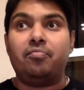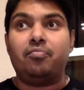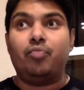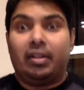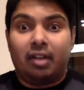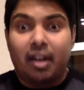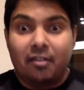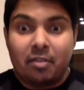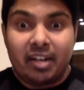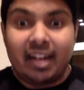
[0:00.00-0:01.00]
Well, not
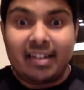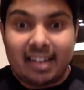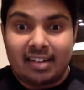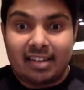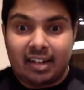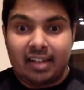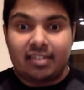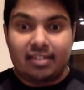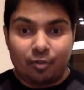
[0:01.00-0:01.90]
everybody gets as lucky as